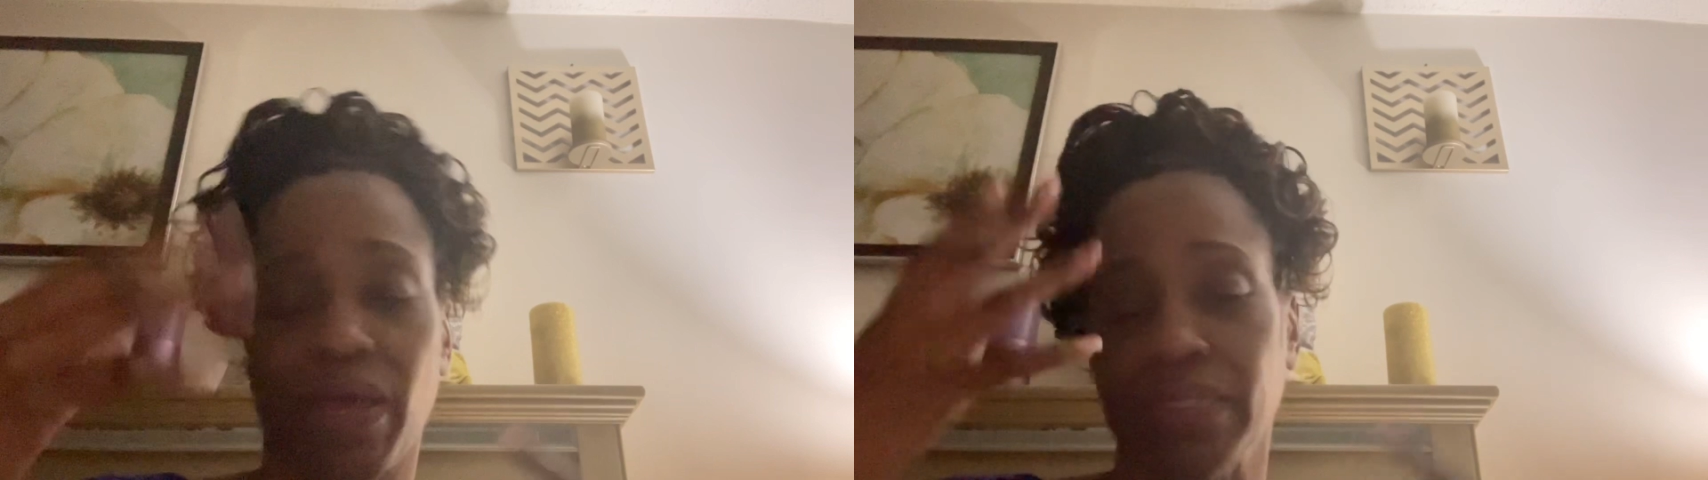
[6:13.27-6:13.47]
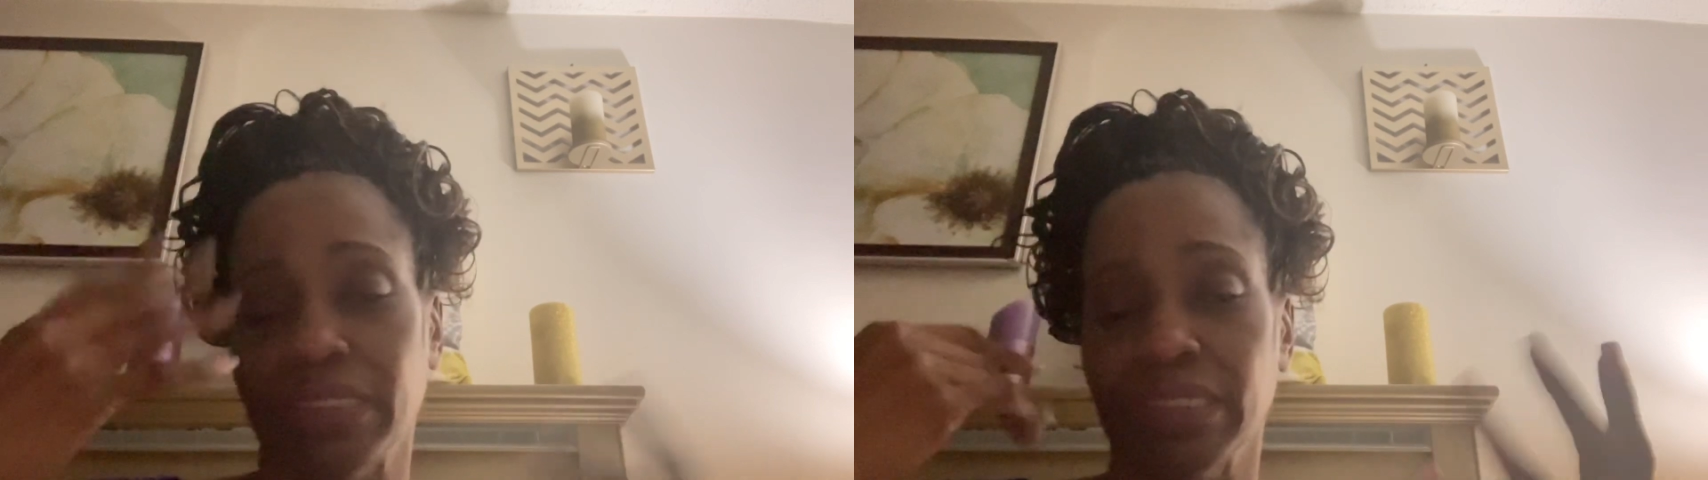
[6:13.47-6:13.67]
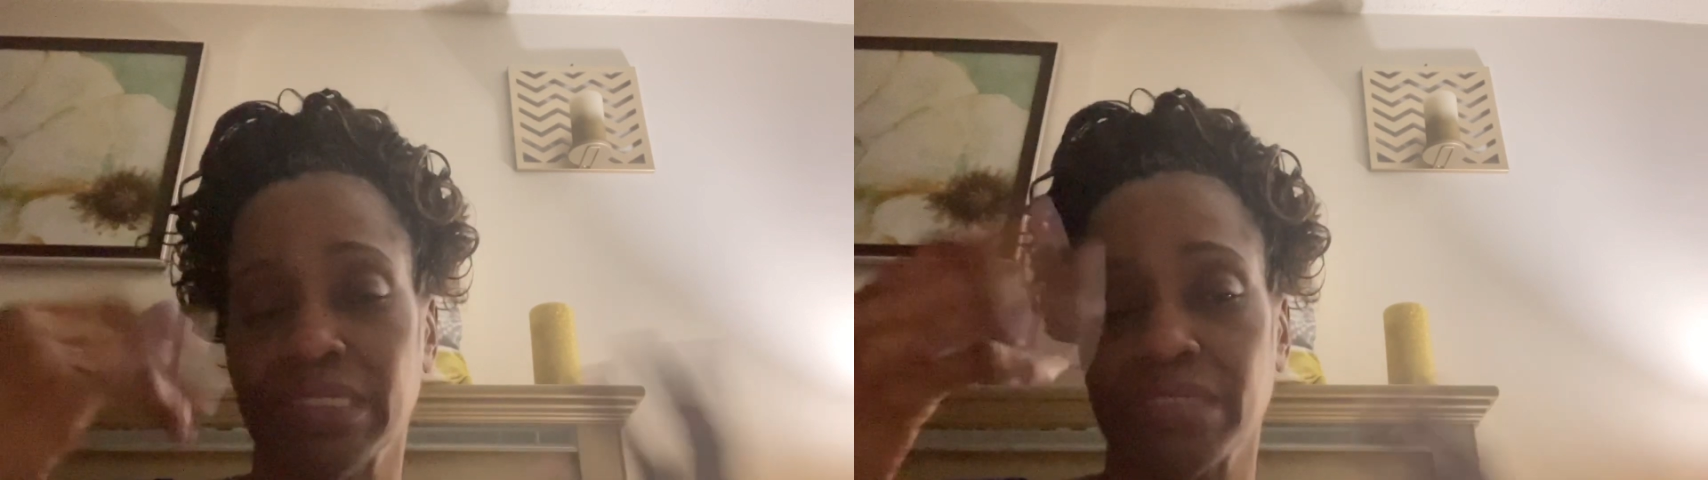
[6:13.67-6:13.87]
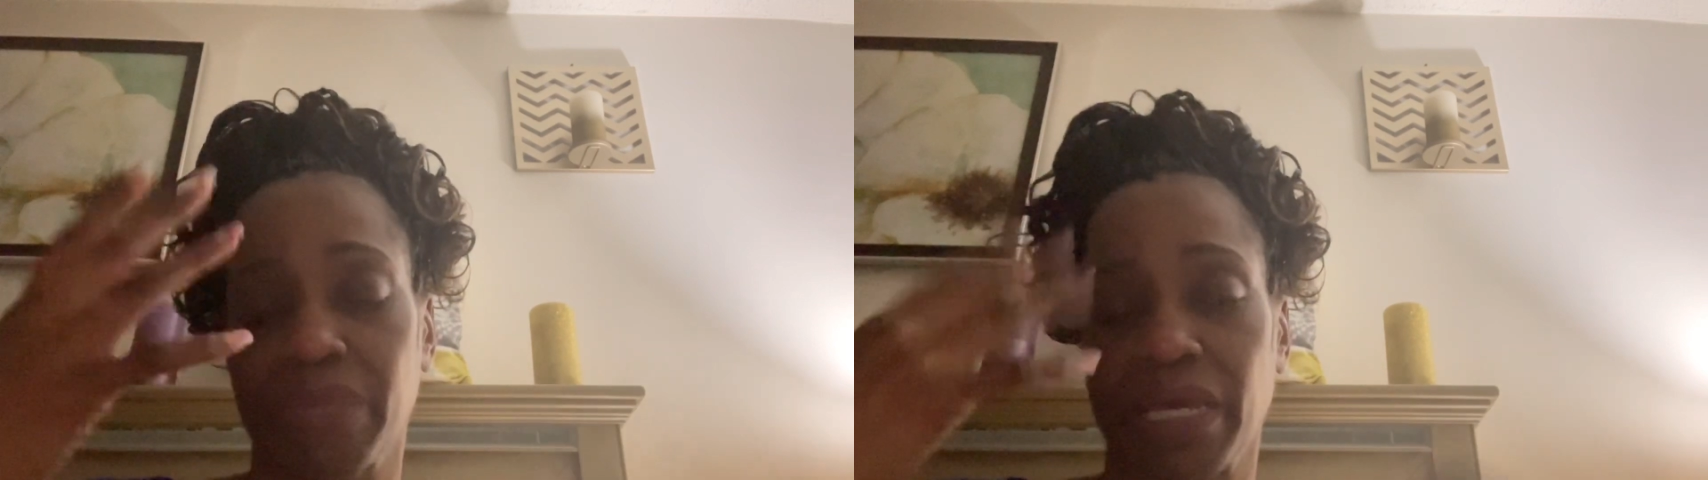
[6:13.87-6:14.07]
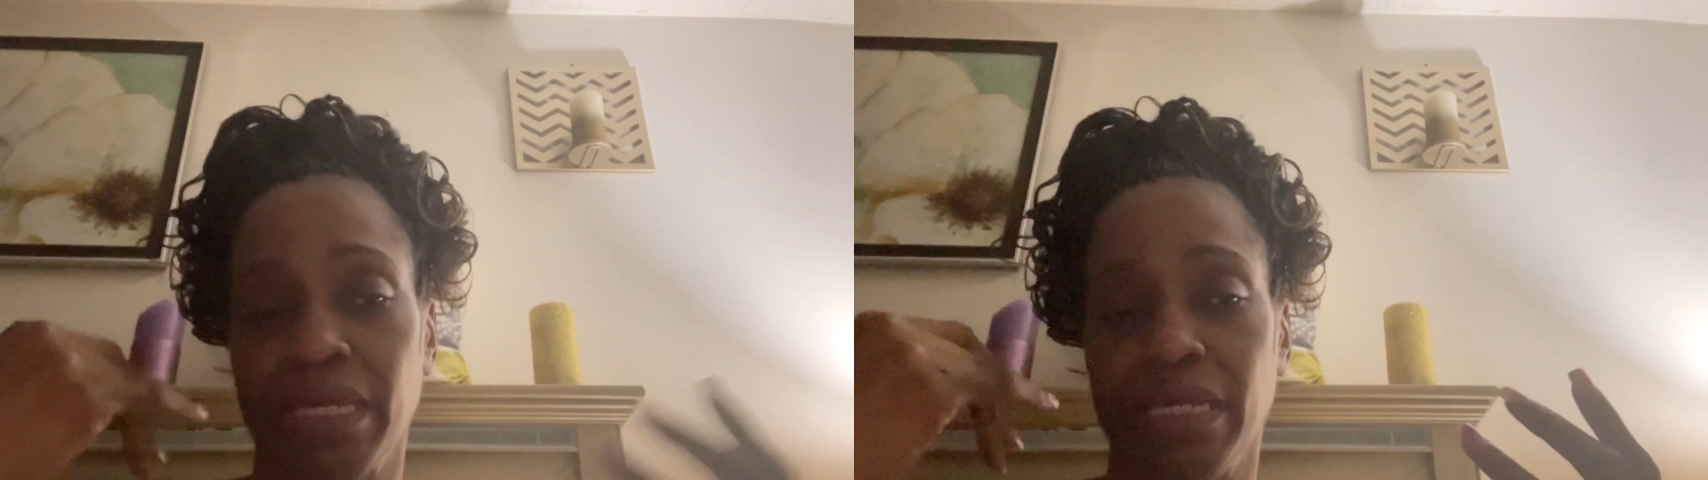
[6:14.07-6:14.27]
ideas in
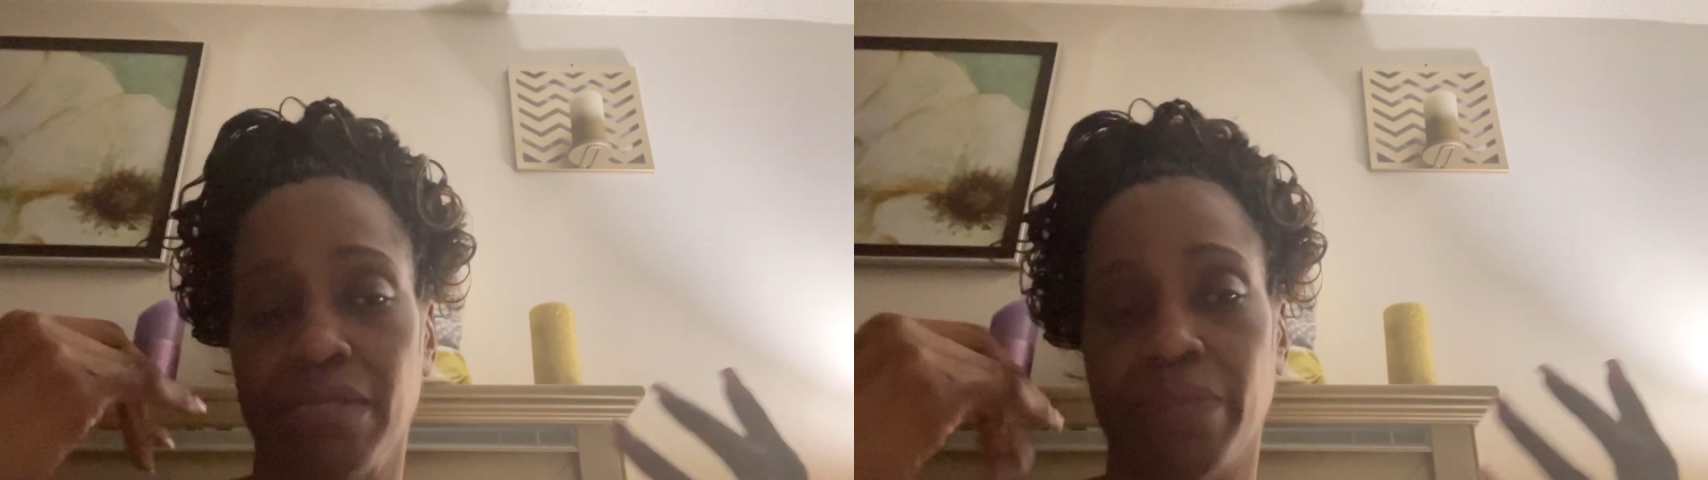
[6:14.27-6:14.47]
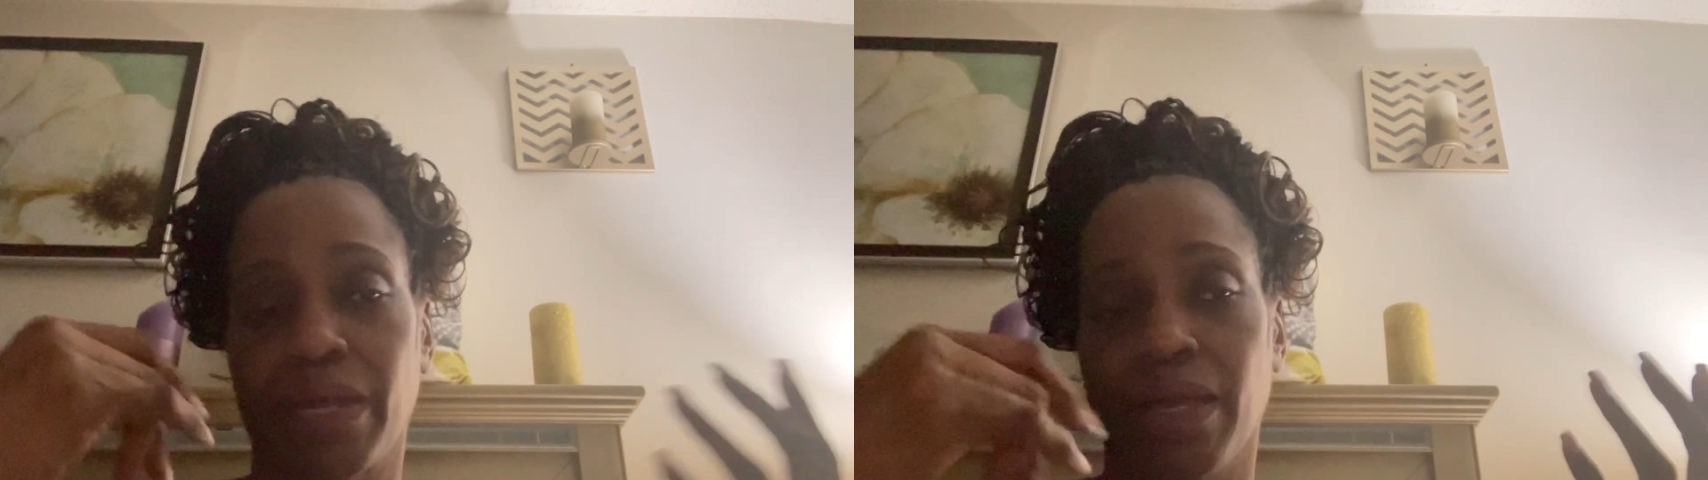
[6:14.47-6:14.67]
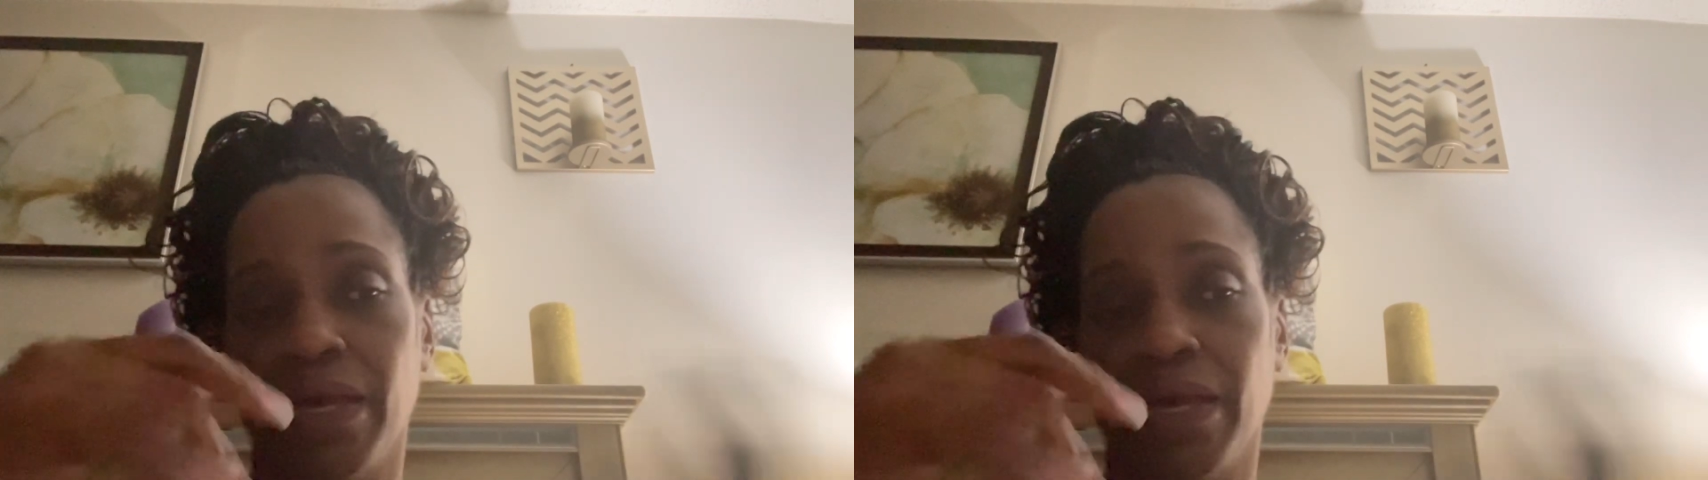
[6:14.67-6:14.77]
my head about